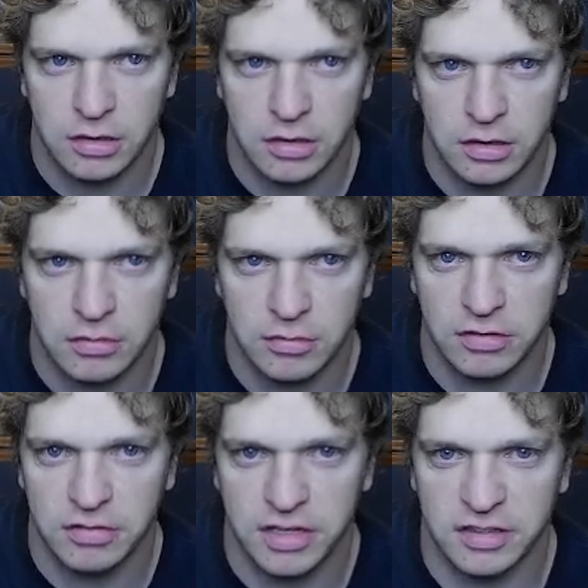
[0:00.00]

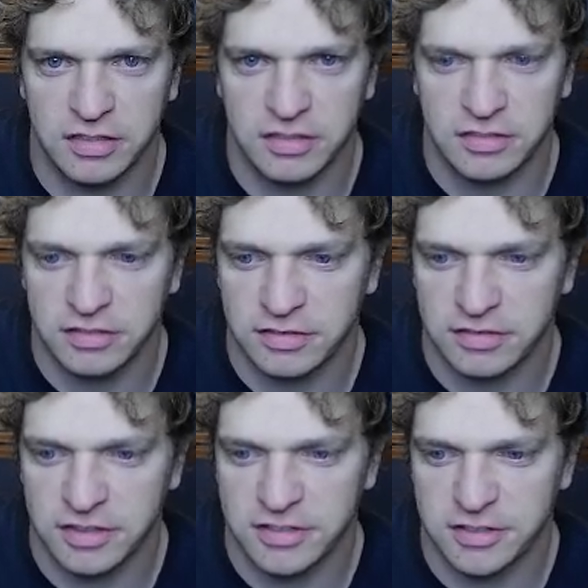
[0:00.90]
Well, hey,
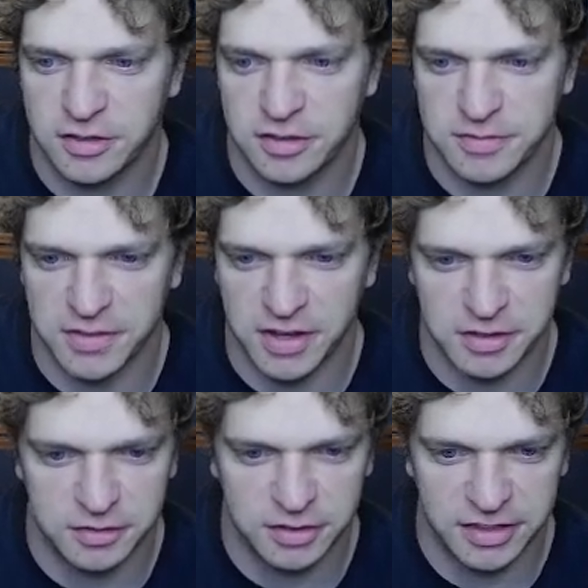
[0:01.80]
they discarded some value.
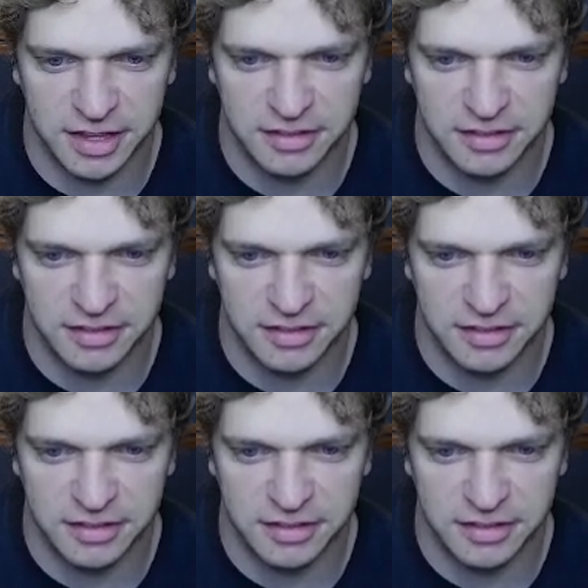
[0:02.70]
Look at that.